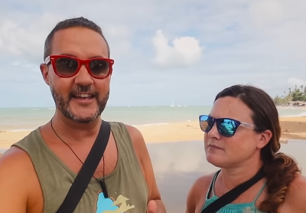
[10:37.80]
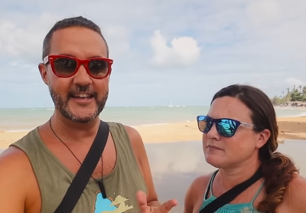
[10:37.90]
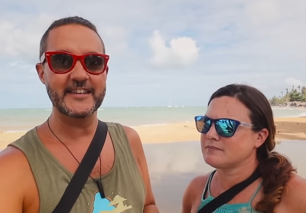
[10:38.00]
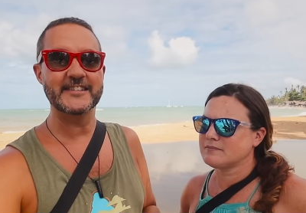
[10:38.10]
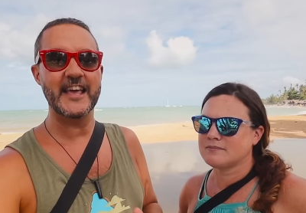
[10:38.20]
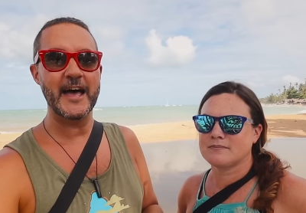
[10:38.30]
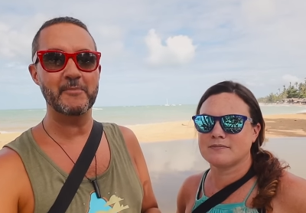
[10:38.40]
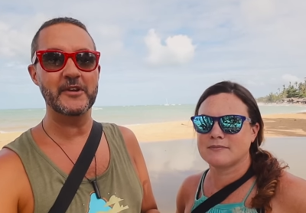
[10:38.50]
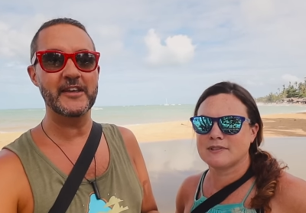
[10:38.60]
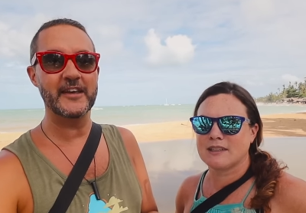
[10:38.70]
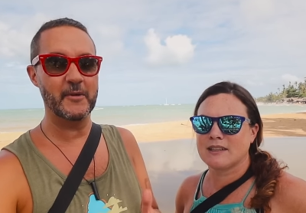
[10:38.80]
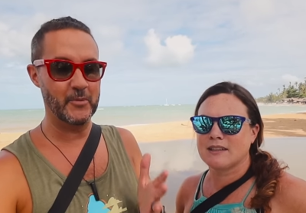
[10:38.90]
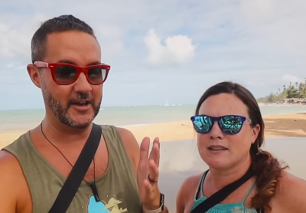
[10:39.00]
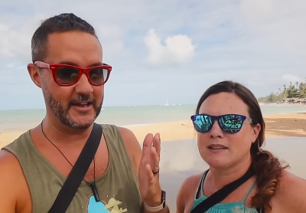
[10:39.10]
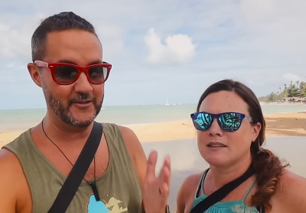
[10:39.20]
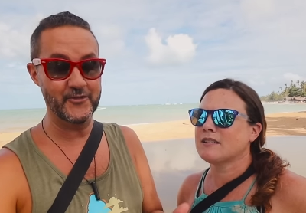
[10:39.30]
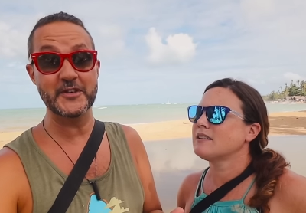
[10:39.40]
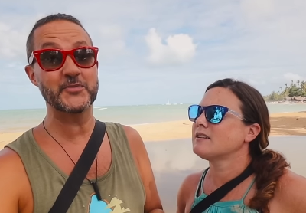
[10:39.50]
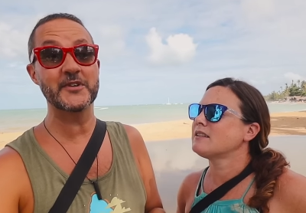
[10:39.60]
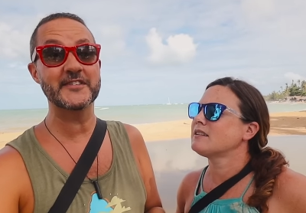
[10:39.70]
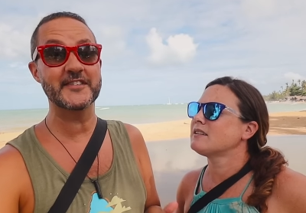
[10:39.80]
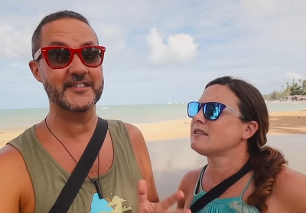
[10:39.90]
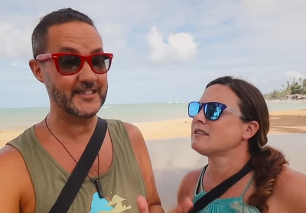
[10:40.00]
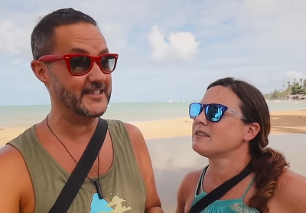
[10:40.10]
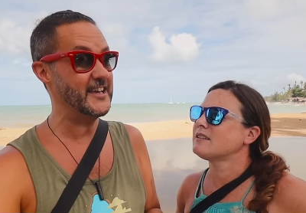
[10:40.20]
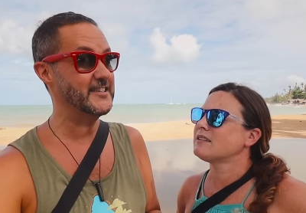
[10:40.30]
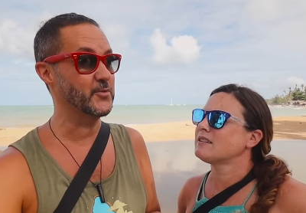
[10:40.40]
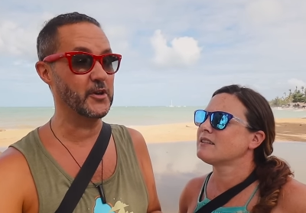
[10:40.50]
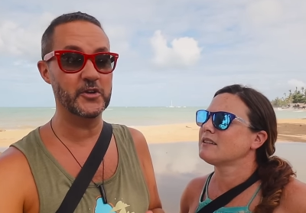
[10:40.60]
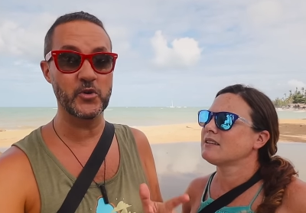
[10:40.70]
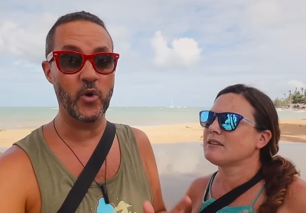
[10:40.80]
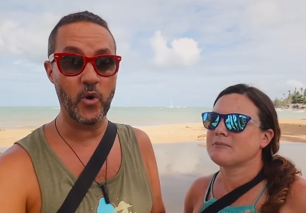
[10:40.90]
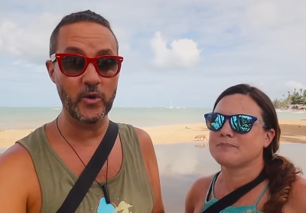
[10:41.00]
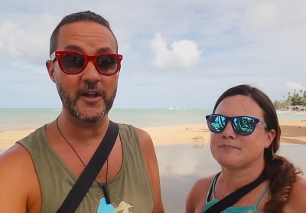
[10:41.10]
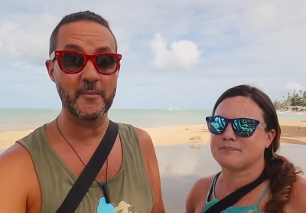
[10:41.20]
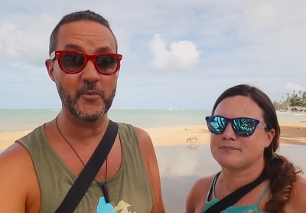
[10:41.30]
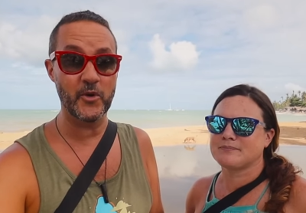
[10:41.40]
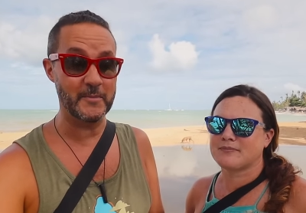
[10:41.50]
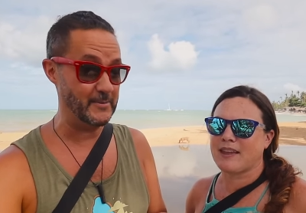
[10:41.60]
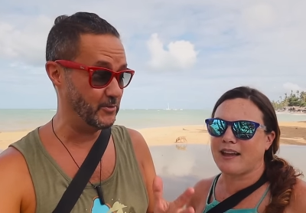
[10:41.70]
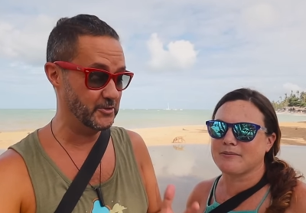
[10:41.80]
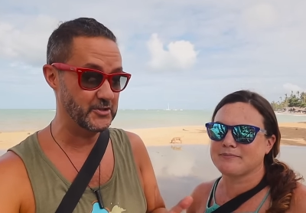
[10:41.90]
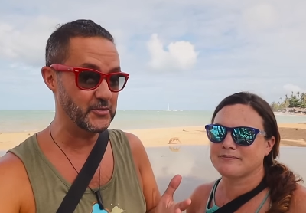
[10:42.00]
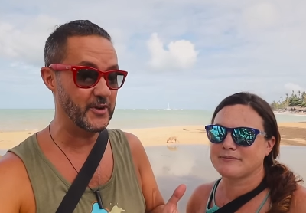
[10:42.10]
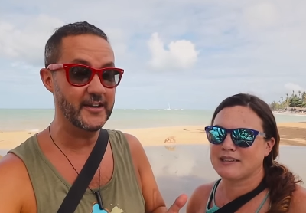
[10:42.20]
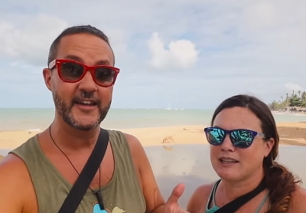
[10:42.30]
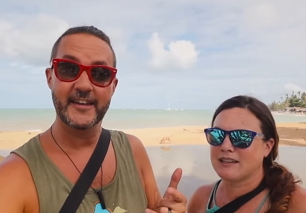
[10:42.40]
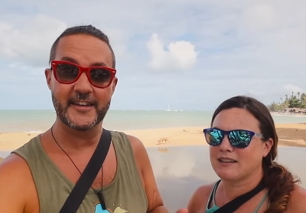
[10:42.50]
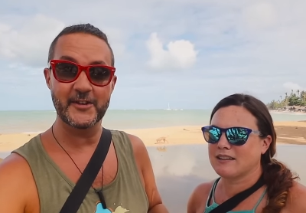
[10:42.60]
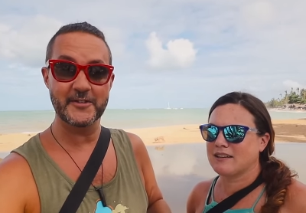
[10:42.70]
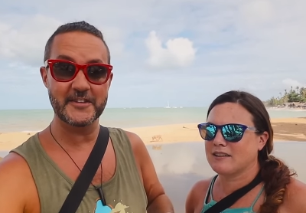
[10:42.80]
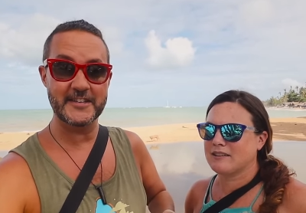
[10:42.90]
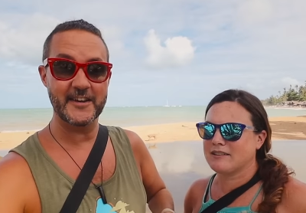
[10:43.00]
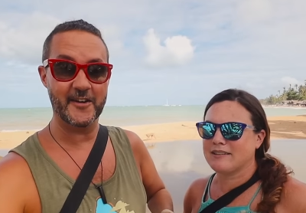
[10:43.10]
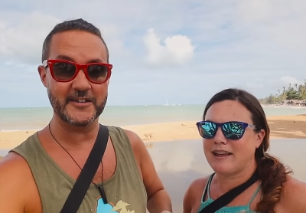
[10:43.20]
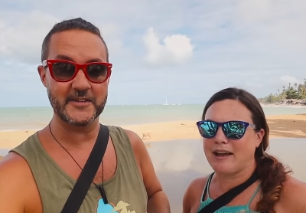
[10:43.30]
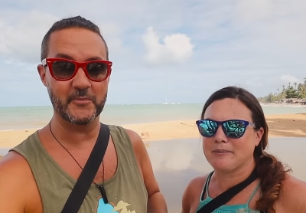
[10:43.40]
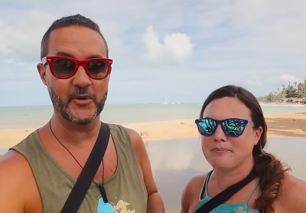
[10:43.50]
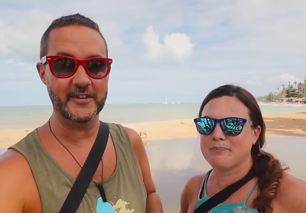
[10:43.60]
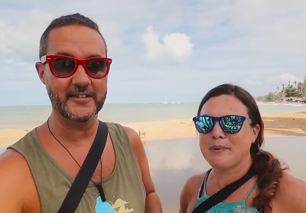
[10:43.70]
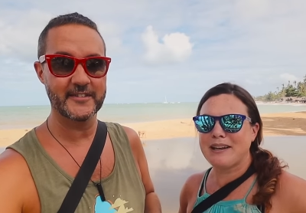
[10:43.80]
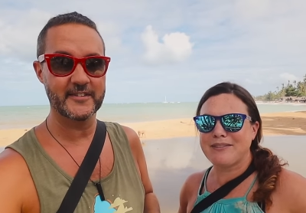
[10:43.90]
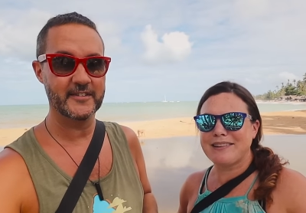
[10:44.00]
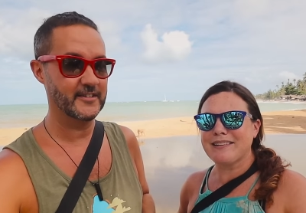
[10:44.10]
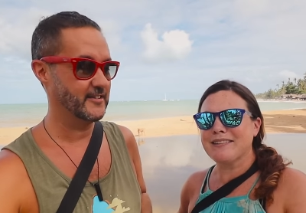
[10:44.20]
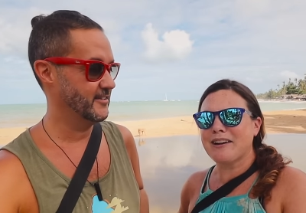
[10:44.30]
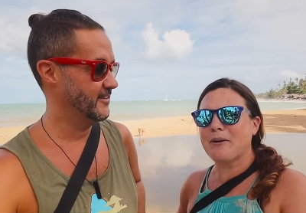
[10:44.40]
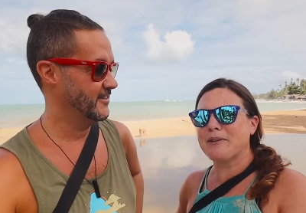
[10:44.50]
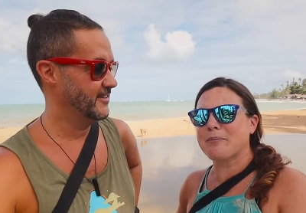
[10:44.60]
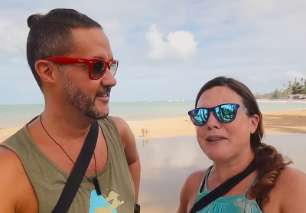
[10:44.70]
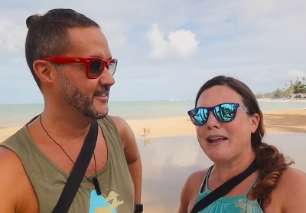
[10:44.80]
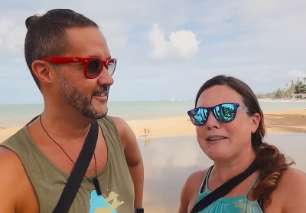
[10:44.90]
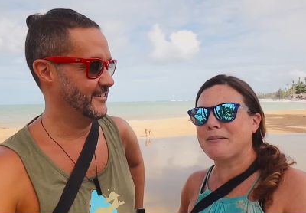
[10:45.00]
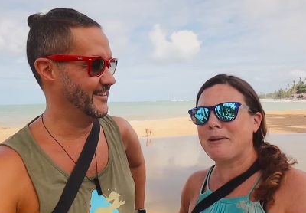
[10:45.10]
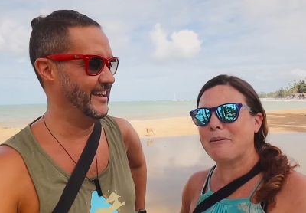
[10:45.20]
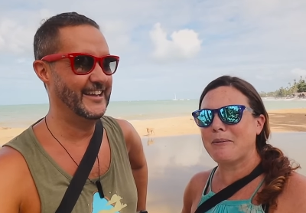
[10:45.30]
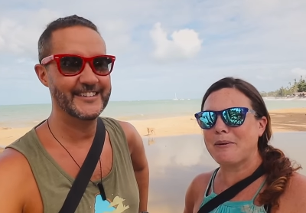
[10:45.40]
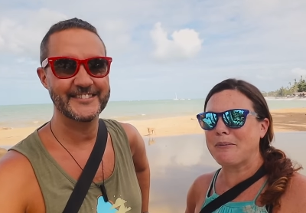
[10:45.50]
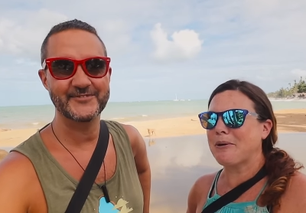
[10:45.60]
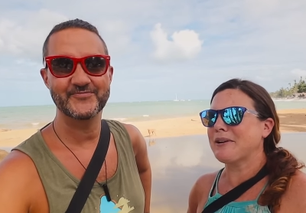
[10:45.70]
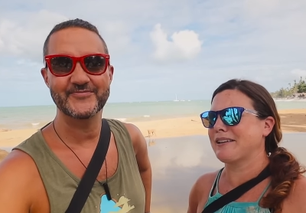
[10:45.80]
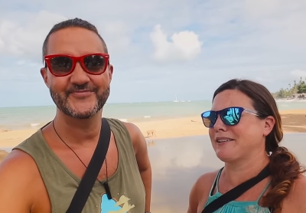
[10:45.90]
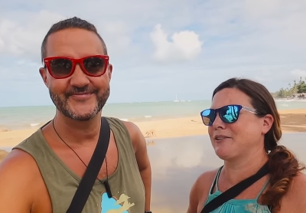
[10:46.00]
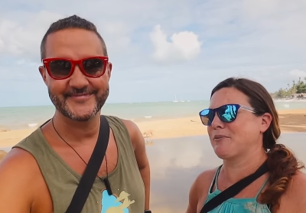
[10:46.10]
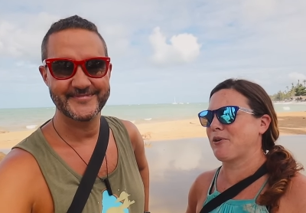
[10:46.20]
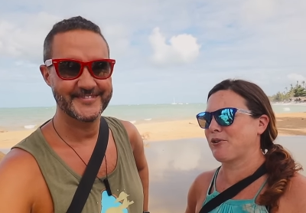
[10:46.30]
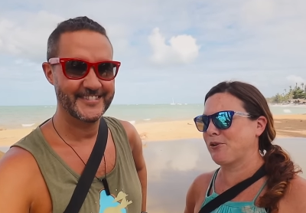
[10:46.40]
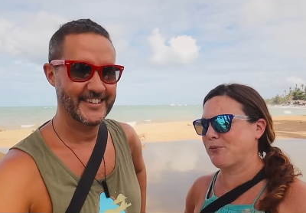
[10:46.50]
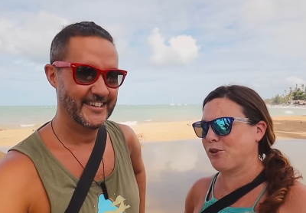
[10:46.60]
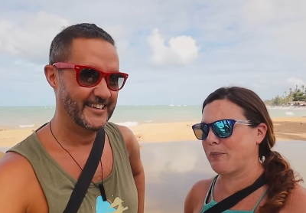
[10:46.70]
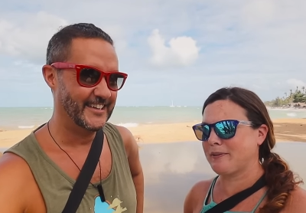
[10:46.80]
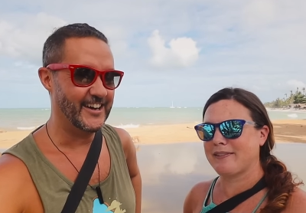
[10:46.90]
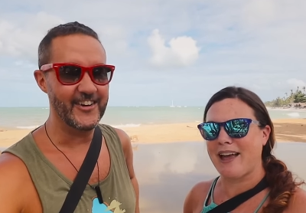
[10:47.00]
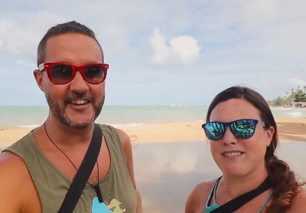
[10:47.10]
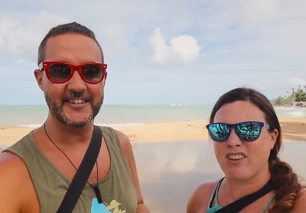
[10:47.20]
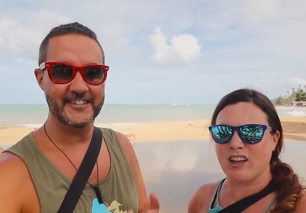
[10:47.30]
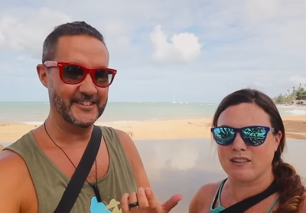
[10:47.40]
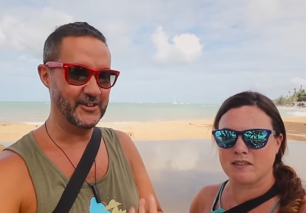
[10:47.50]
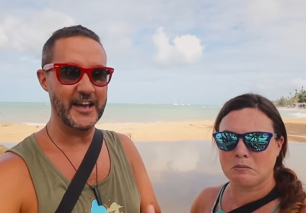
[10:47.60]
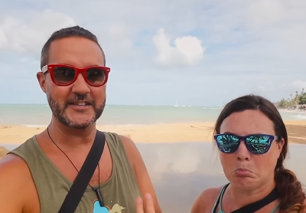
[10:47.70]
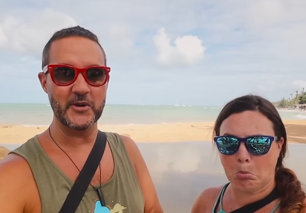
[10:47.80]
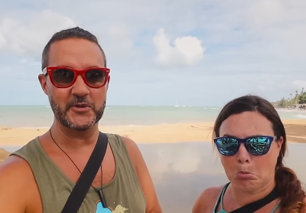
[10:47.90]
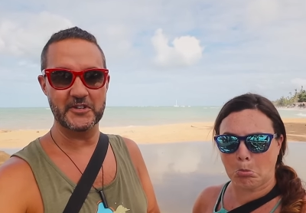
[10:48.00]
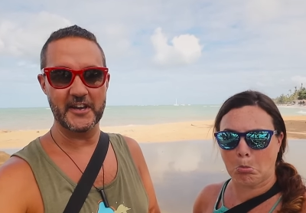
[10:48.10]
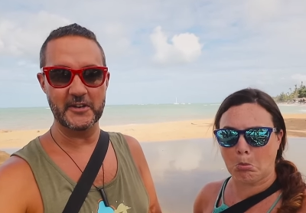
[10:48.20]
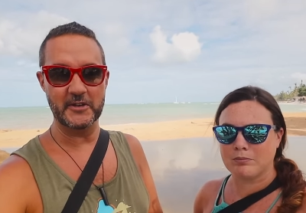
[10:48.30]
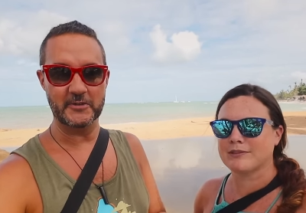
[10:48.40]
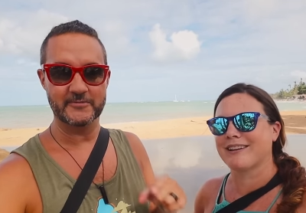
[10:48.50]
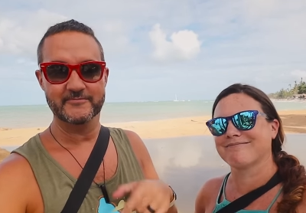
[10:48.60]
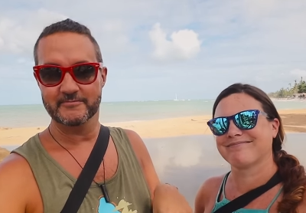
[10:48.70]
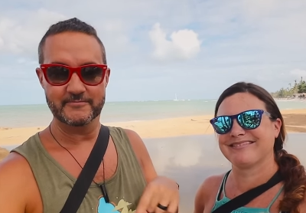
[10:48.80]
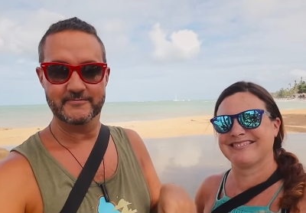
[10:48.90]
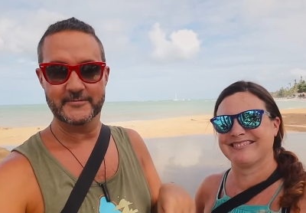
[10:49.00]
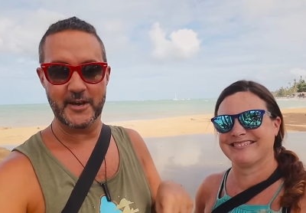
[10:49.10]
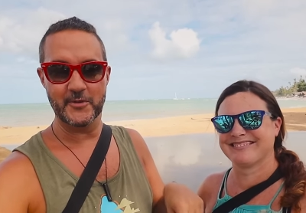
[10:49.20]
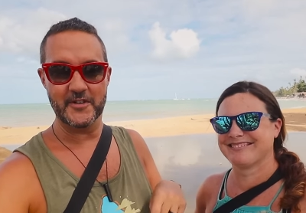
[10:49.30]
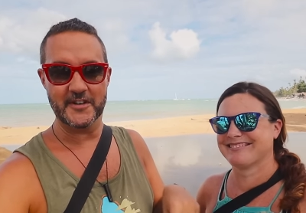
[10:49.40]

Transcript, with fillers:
Speaker 1: It is happening, but if this one's a success, we're gonna do a whole lot more. Maybe yeah. we'll do one here in the D R at some point.
Speaker 2: But if it doesn't go as planned, then maybe we won't get to do more group trips.
Speaker 1: All right, face. You guys know what you gotta do. Come with